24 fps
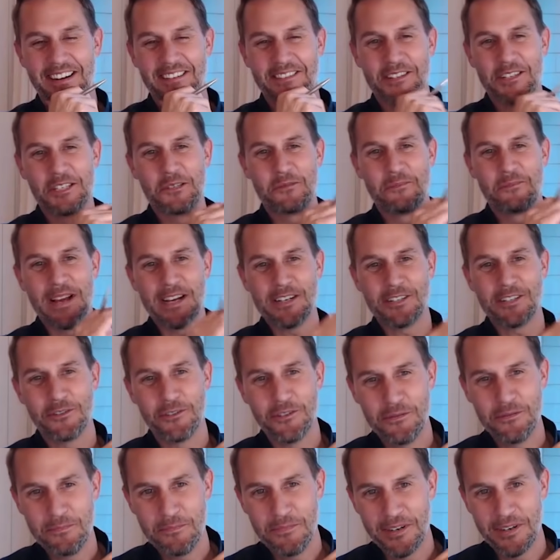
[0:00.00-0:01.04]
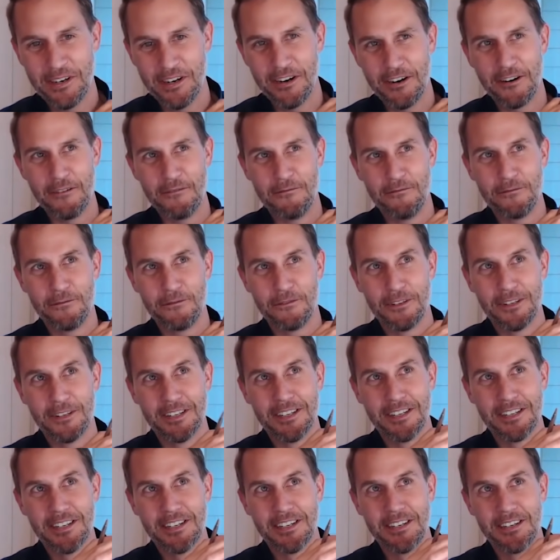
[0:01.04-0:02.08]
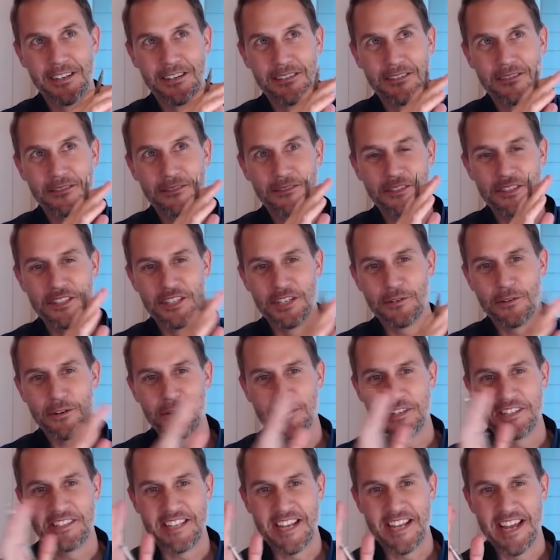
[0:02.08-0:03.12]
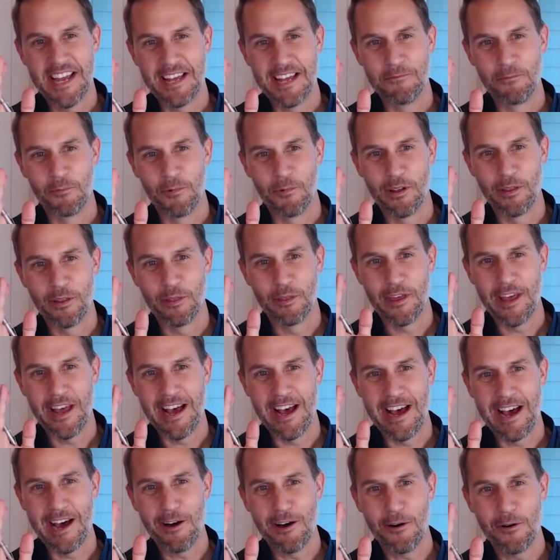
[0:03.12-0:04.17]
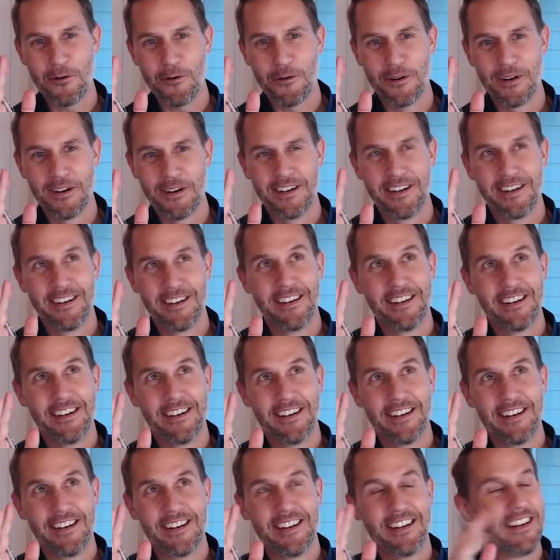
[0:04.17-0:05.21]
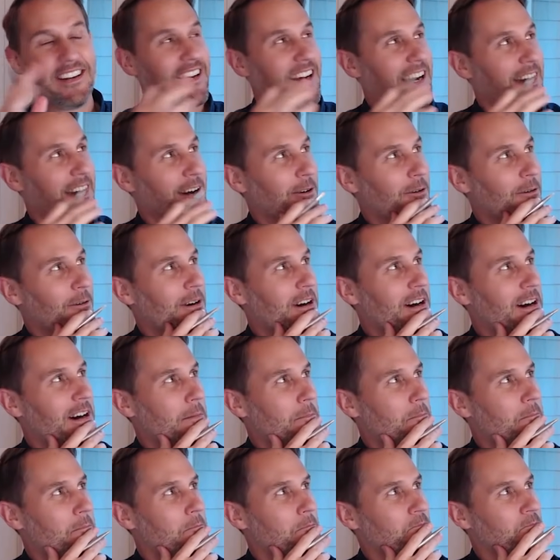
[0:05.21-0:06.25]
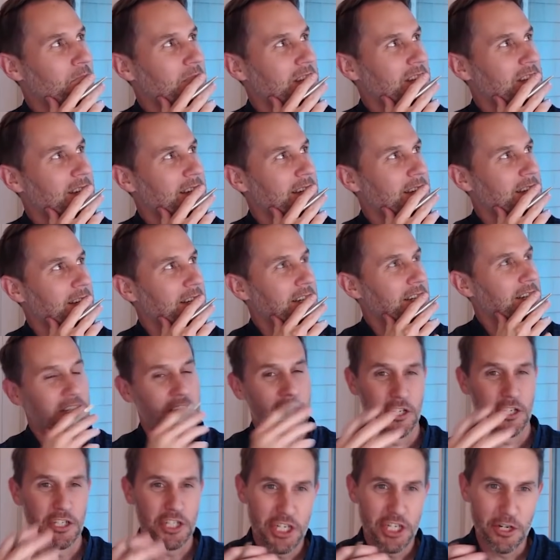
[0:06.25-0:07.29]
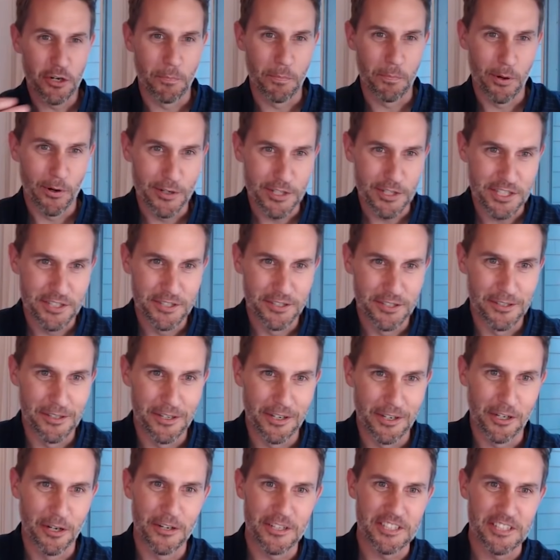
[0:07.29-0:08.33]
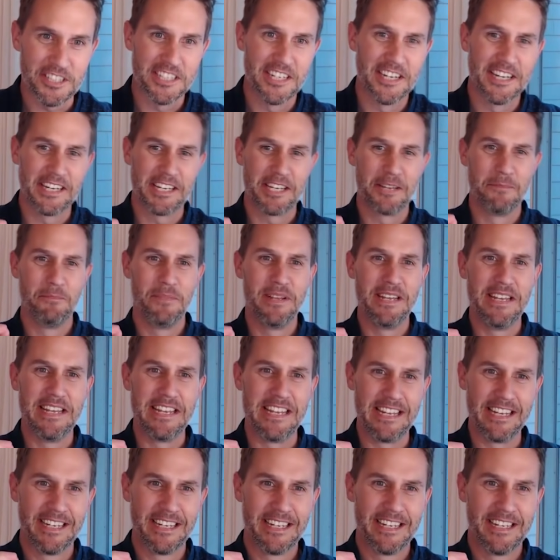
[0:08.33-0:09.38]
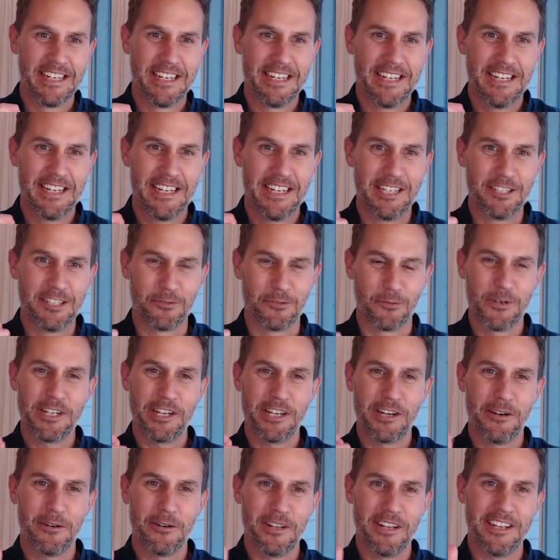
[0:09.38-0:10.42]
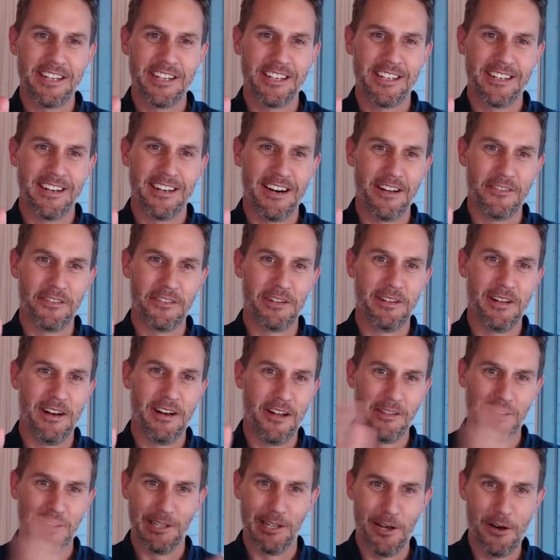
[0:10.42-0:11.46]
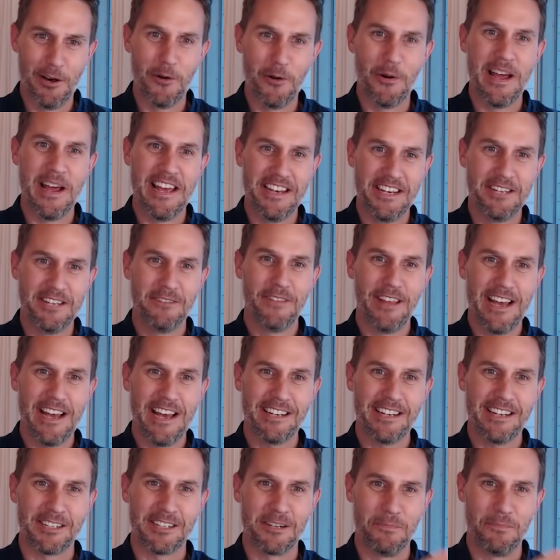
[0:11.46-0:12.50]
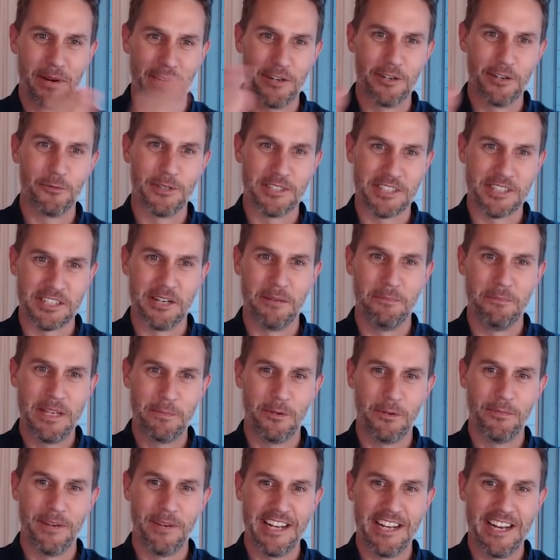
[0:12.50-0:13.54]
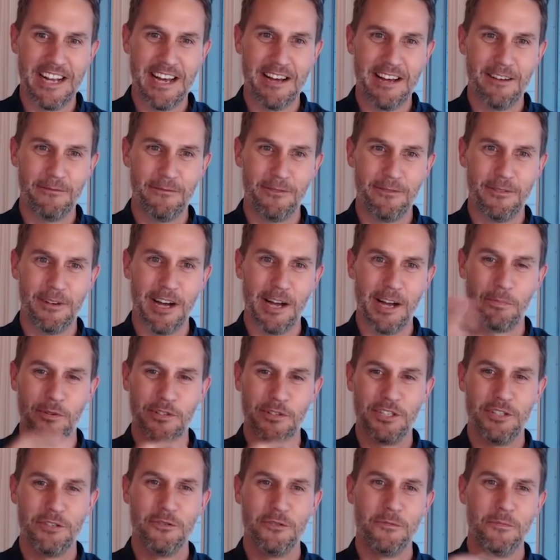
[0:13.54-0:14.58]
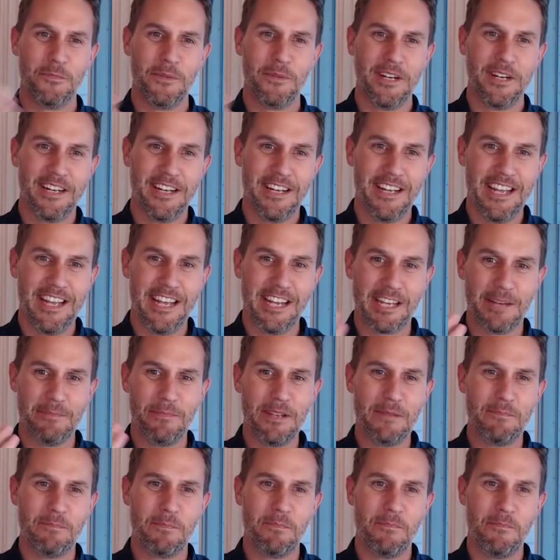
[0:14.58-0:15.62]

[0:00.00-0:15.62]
the spectrum of zero to ten, with how how um, touchy or personal a call sign can be, is Rico like on the on the low end of that compared to what some people might have? I presume it can be